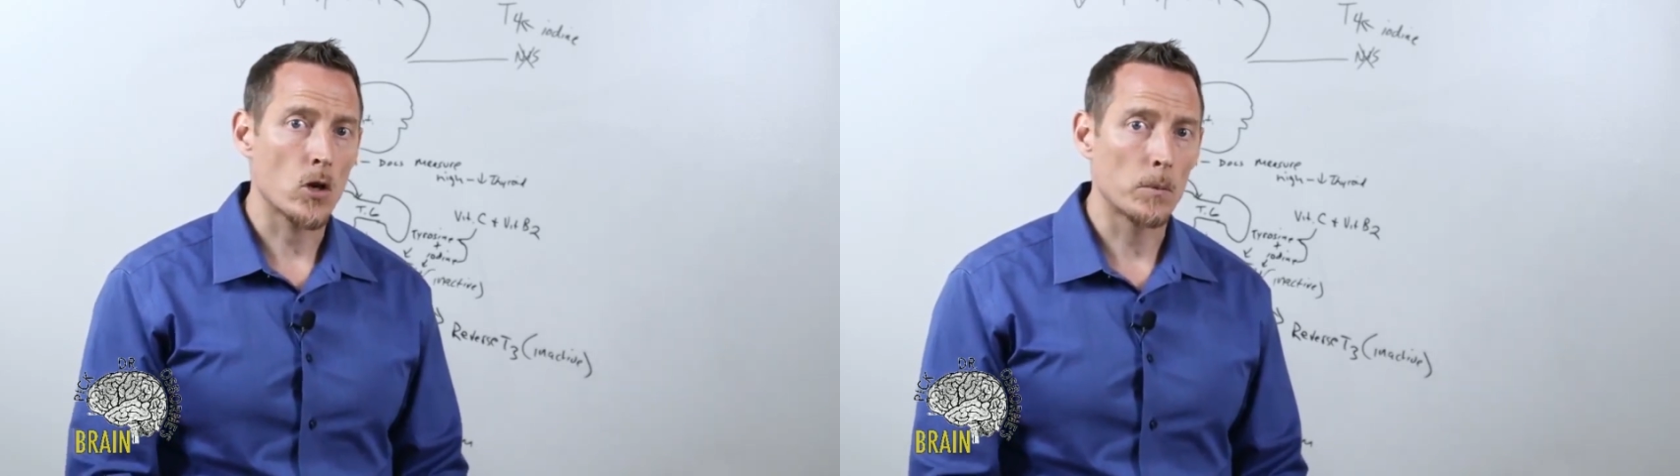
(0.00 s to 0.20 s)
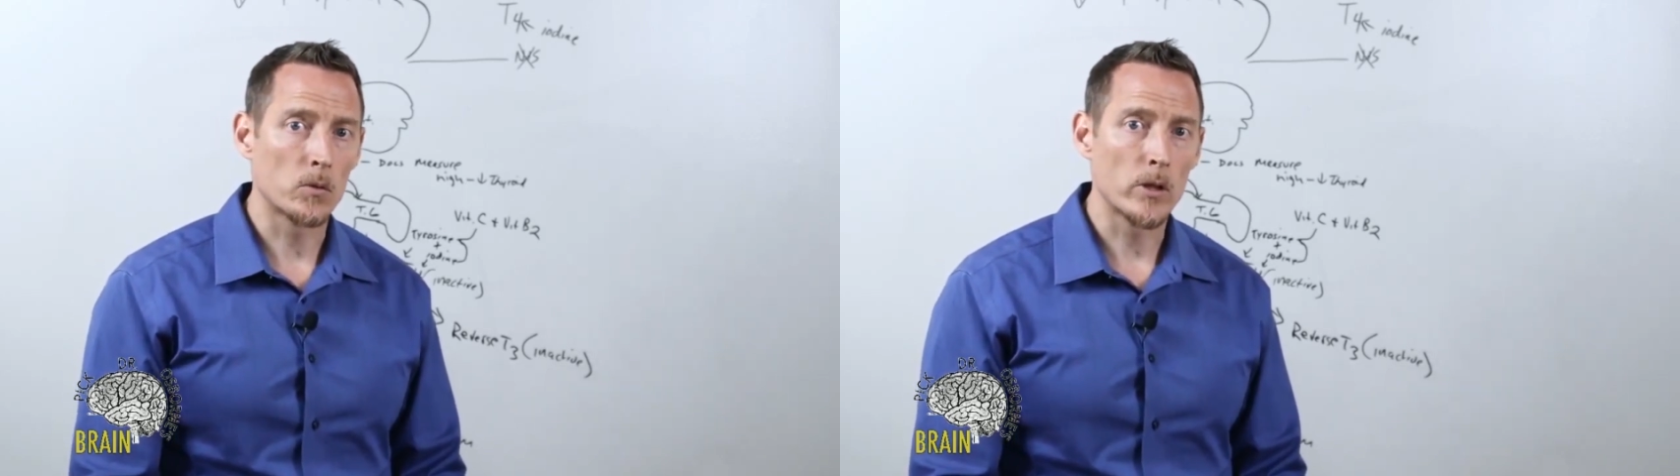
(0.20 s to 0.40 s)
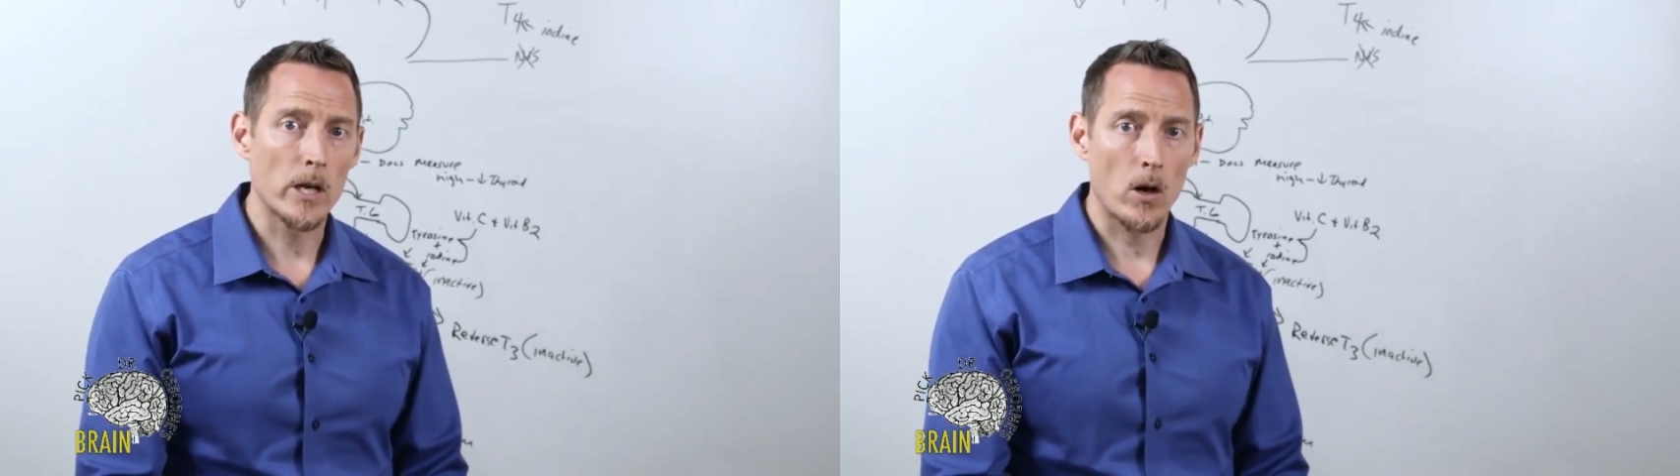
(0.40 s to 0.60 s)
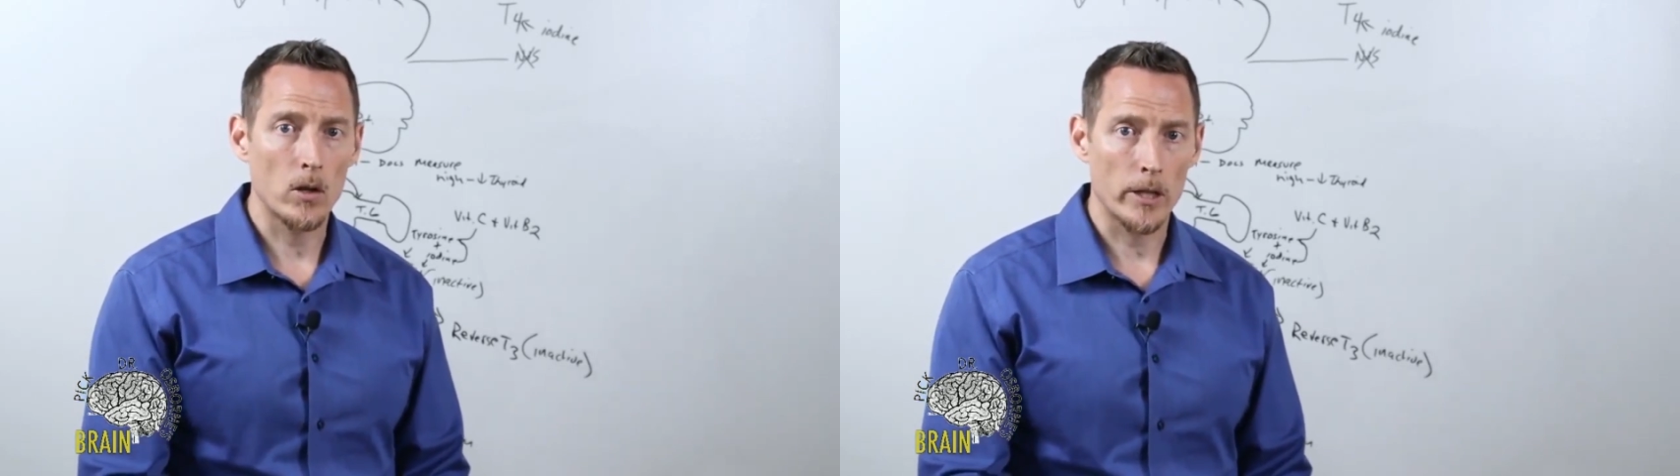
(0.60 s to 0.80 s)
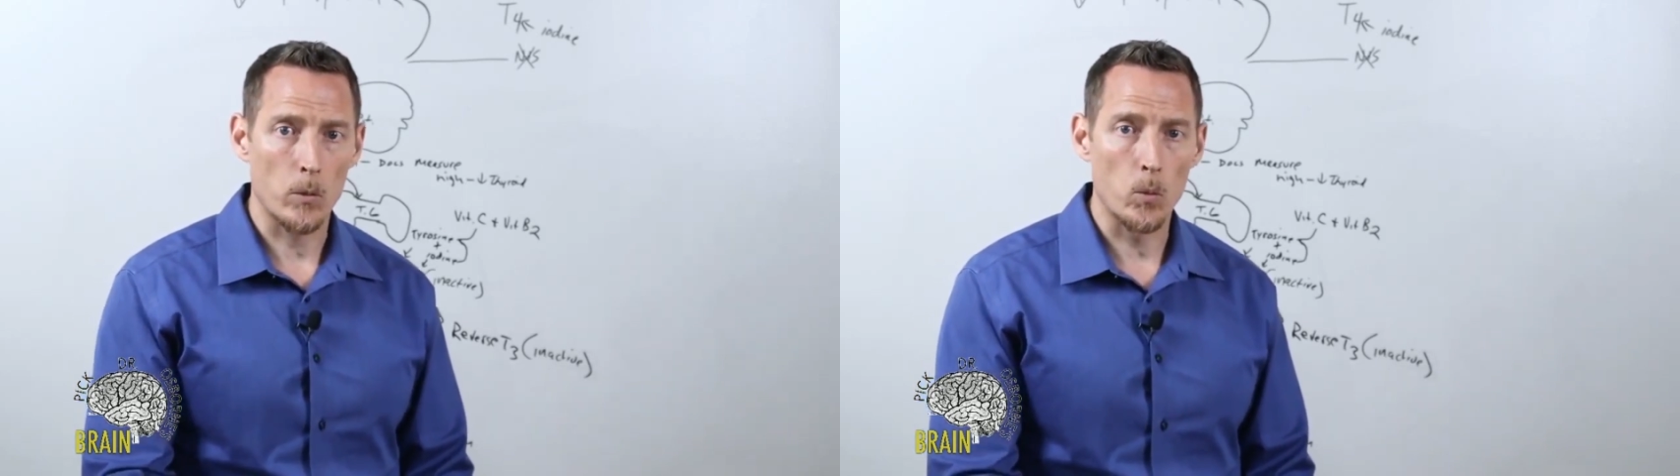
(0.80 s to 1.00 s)
trouble
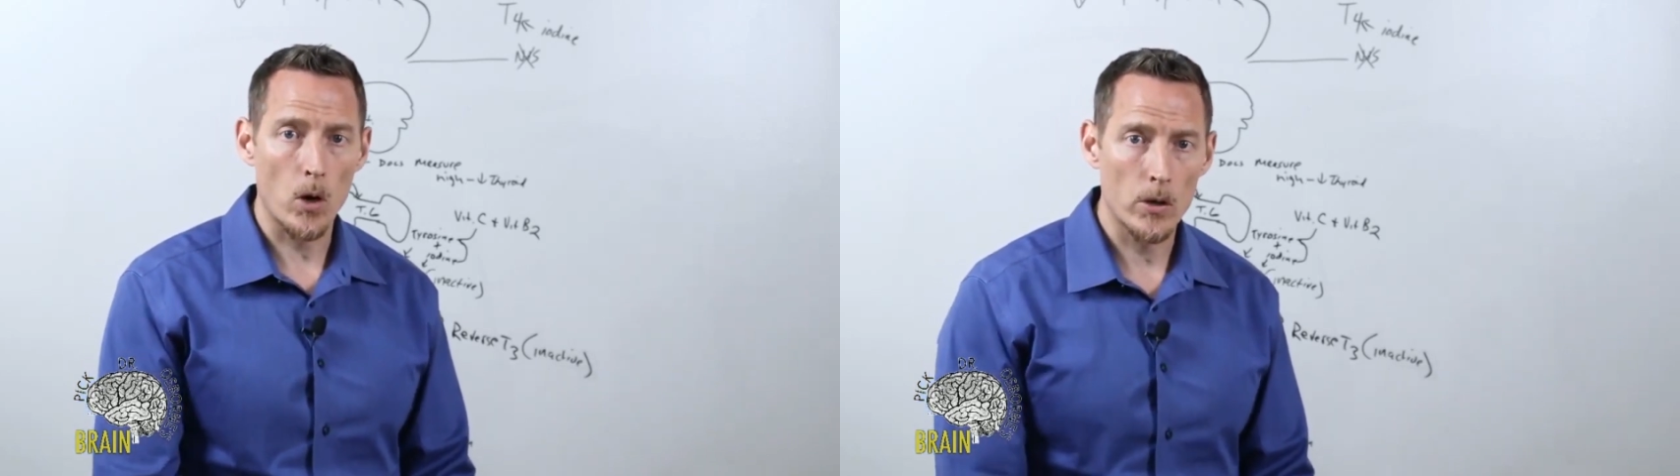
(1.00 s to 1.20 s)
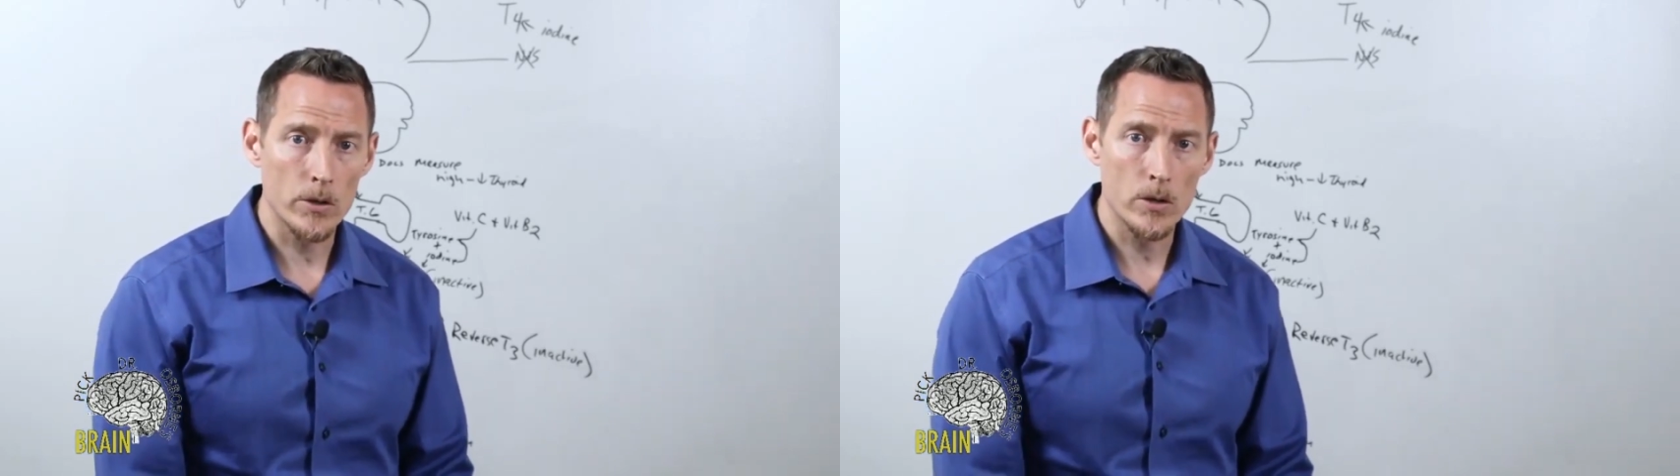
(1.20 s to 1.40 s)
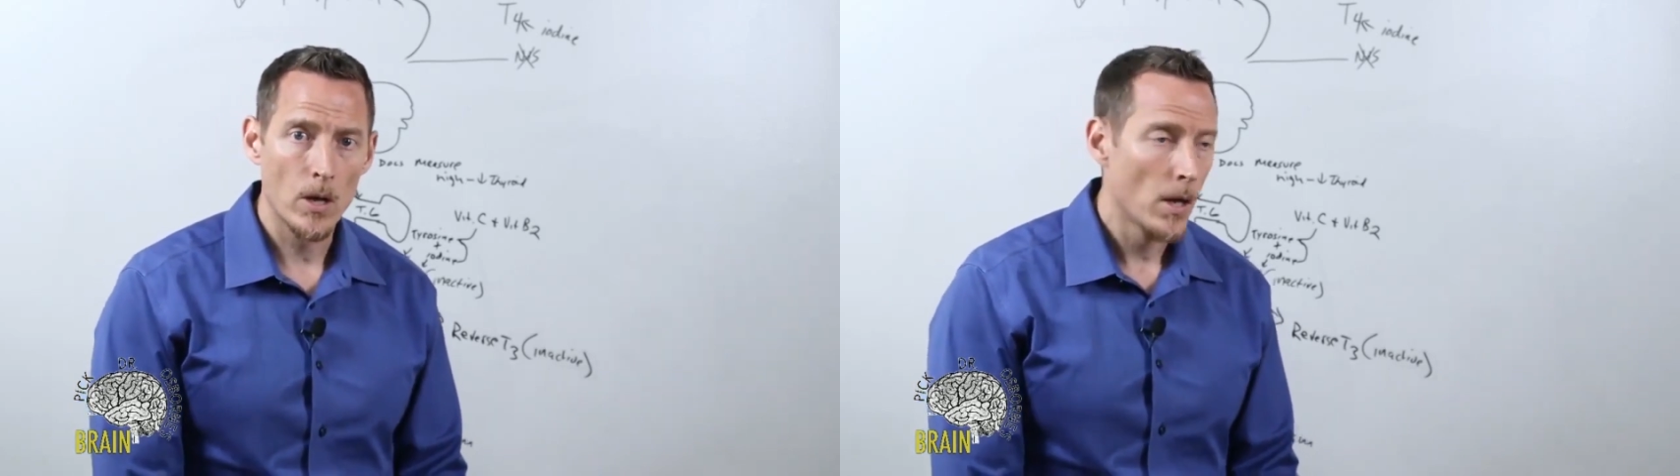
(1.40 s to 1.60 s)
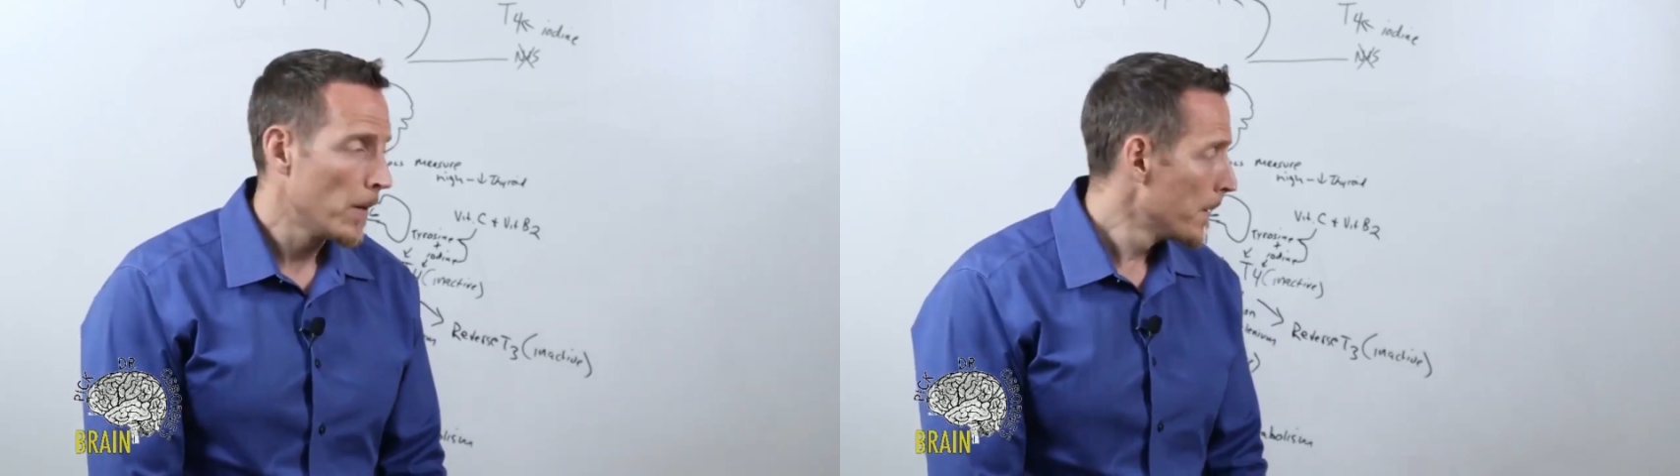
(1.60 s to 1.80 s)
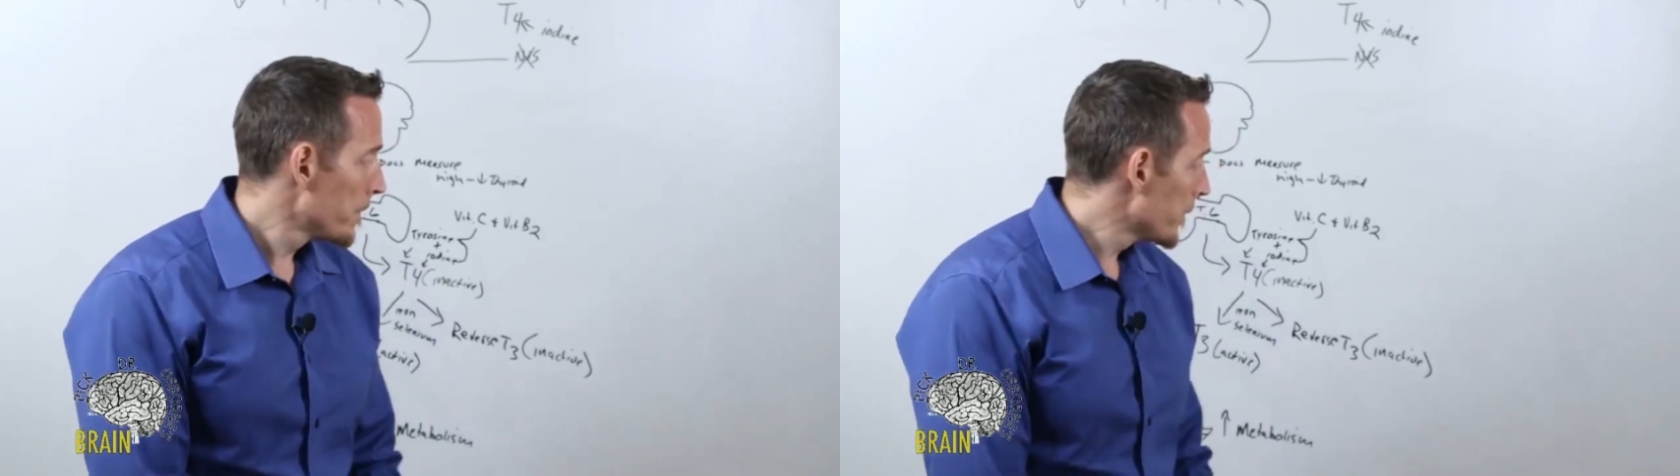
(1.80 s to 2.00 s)
recalling
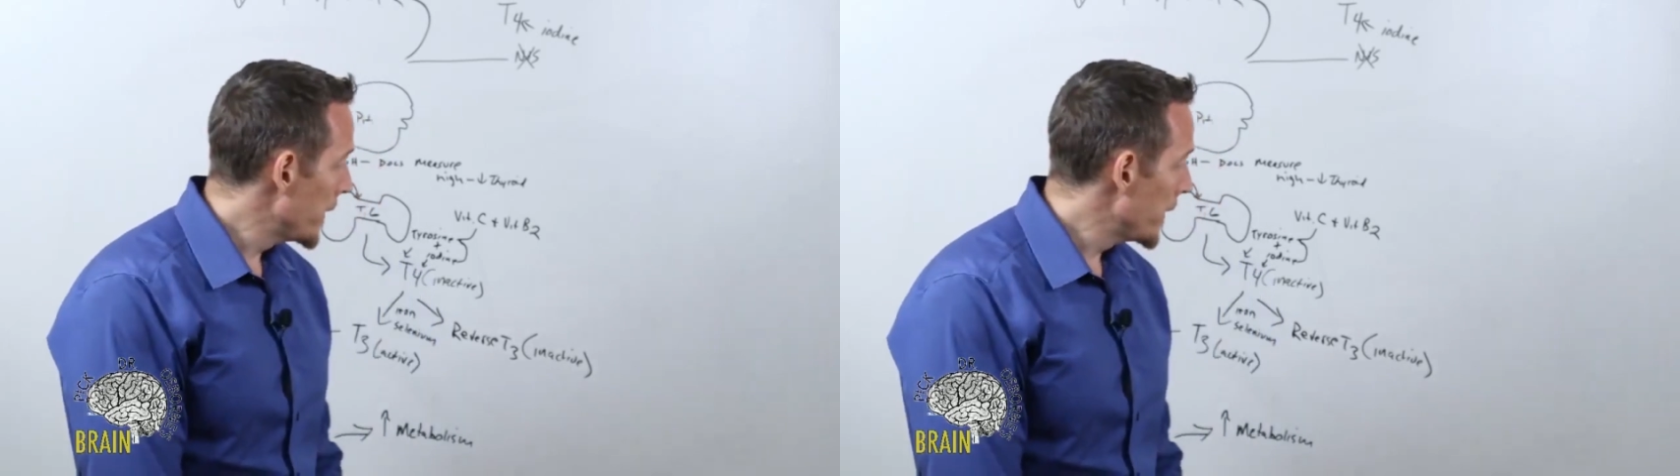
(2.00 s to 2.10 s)
words.